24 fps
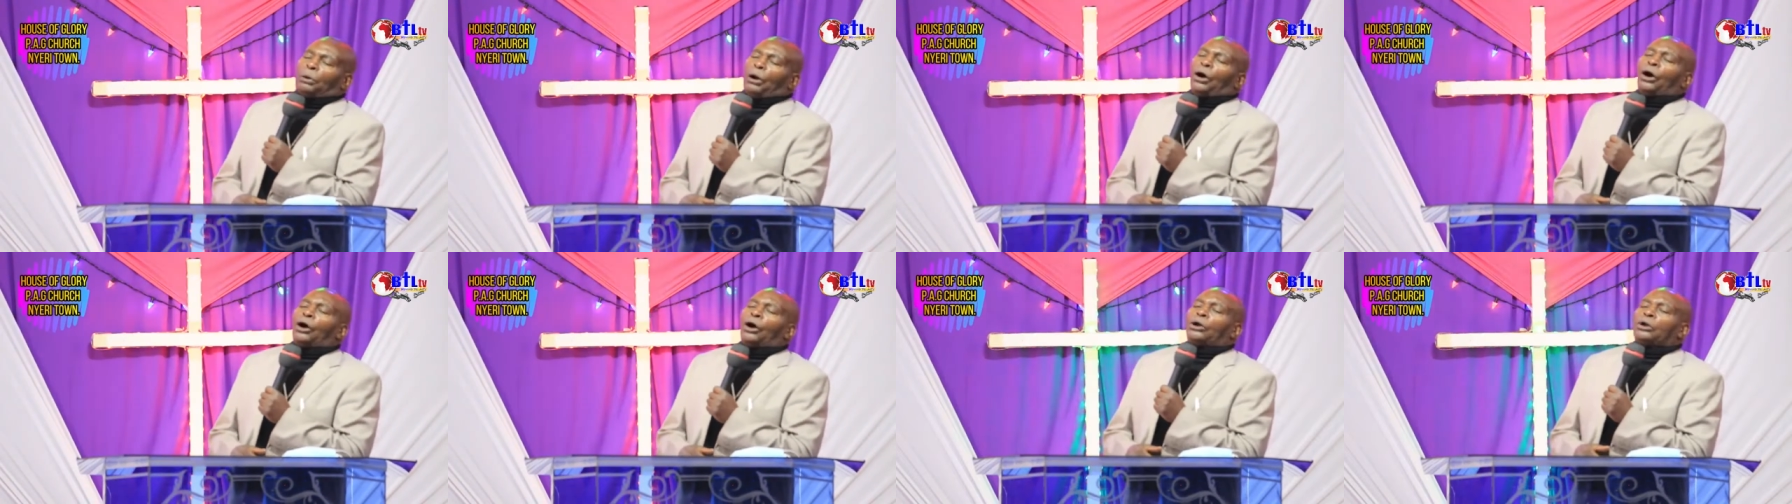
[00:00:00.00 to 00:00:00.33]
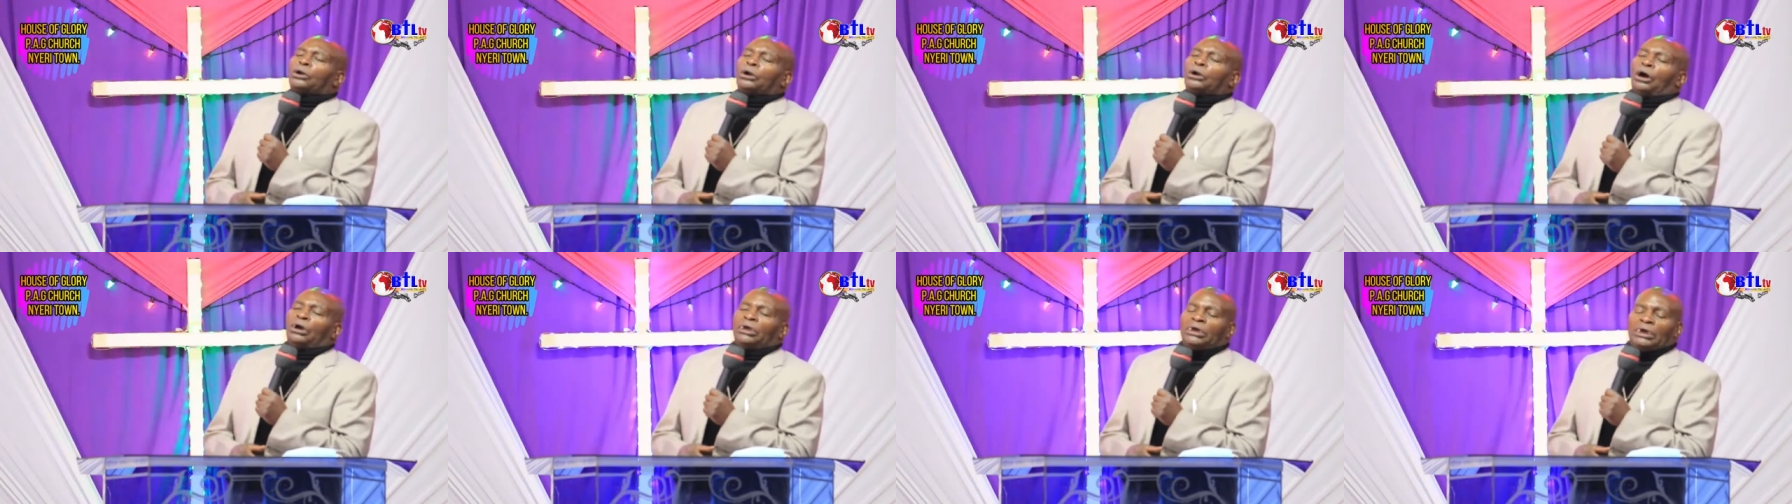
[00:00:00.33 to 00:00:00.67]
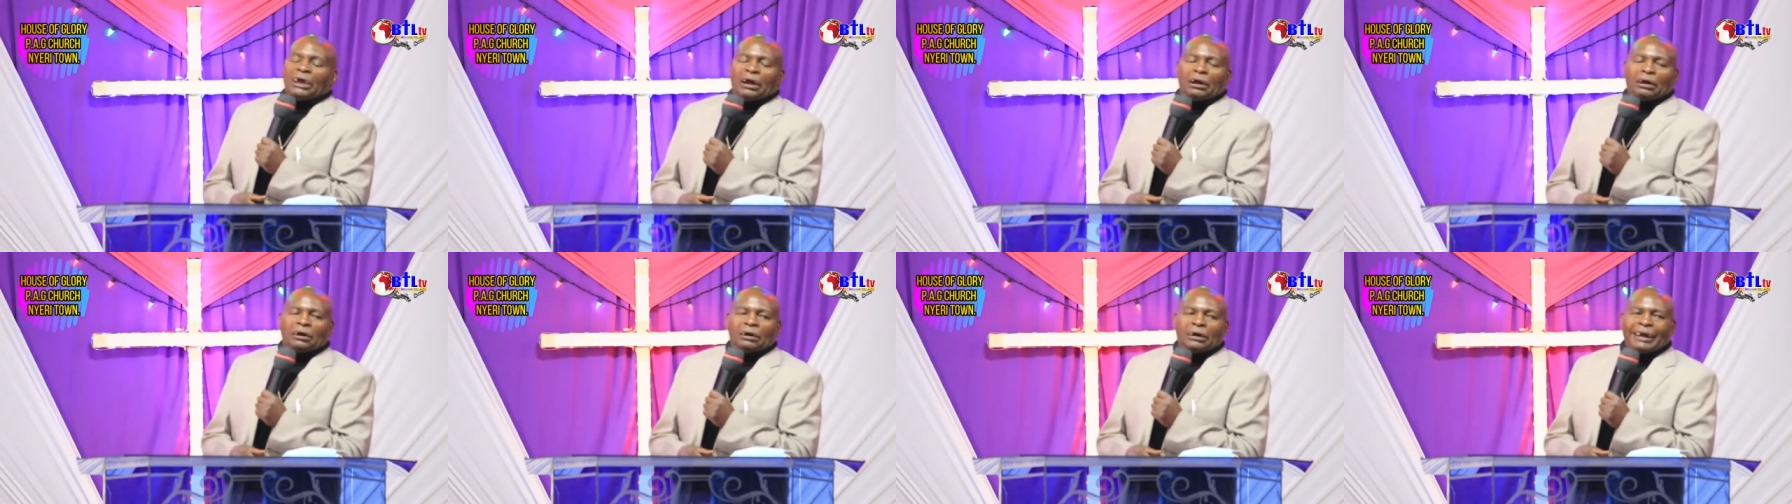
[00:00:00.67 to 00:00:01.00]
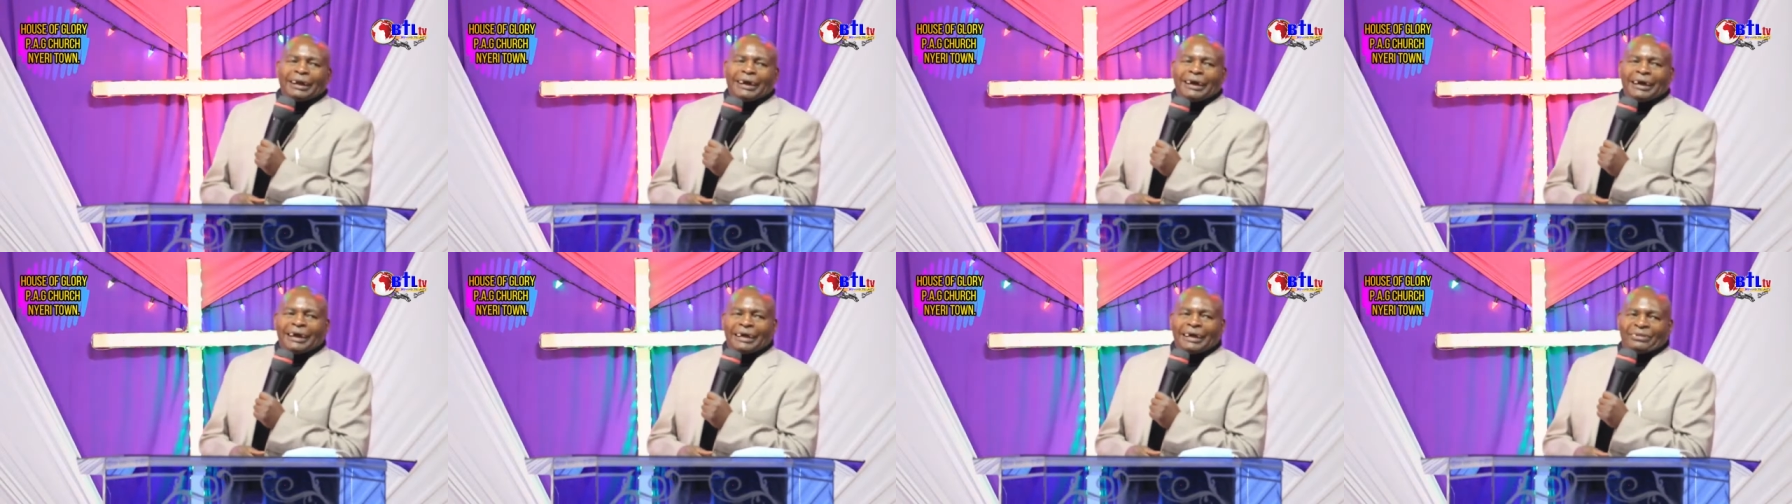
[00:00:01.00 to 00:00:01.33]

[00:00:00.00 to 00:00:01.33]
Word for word: born here on